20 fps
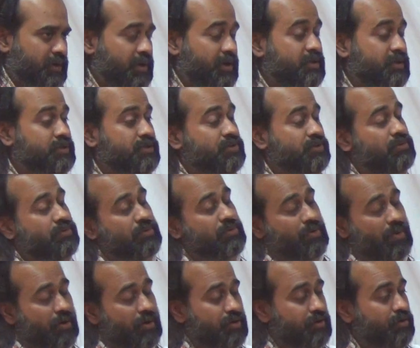is to
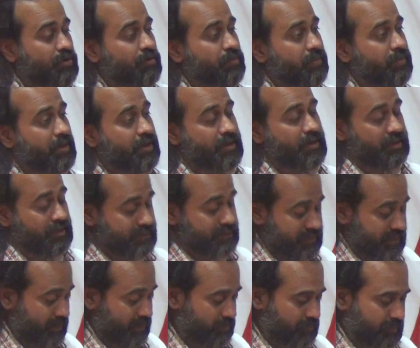not to be the
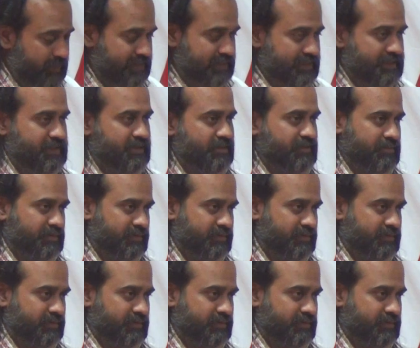same person